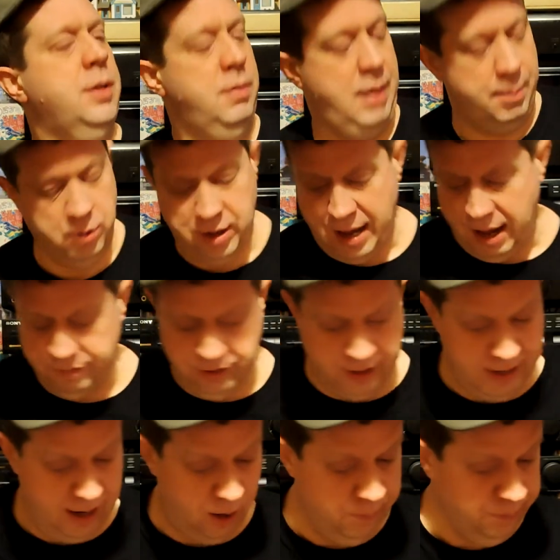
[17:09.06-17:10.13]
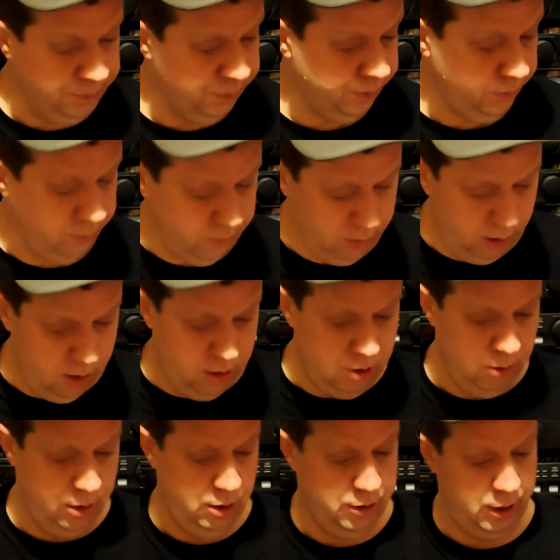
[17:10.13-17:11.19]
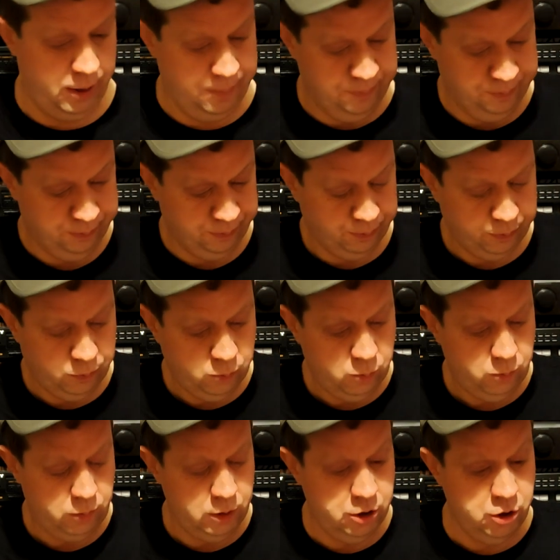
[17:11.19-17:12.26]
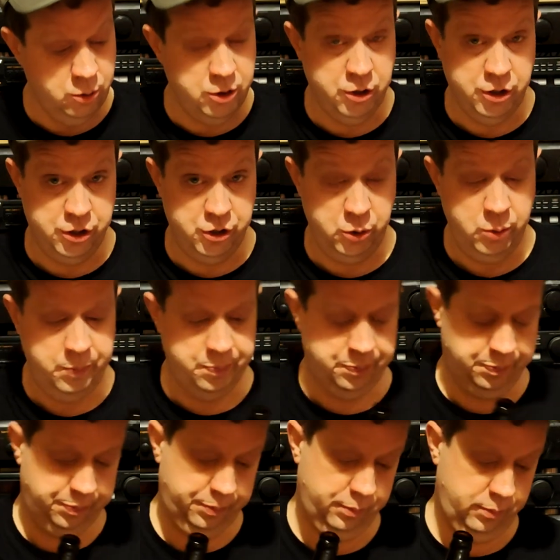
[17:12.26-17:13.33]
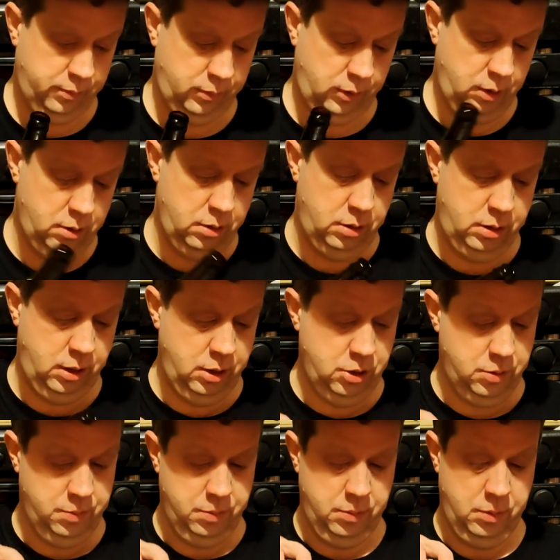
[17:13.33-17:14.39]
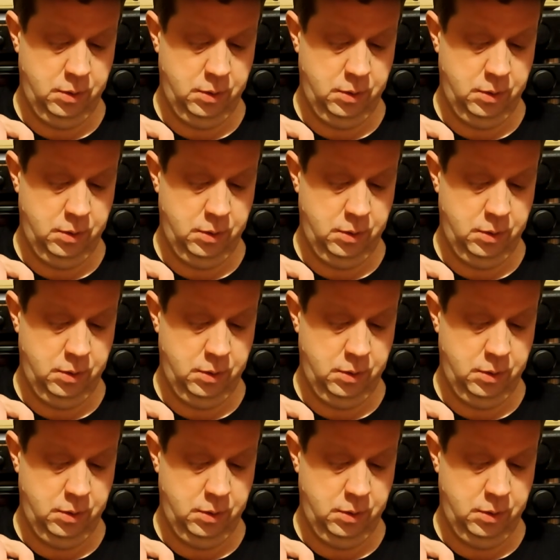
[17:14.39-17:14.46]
Right, I'm going to have to now do another do on these.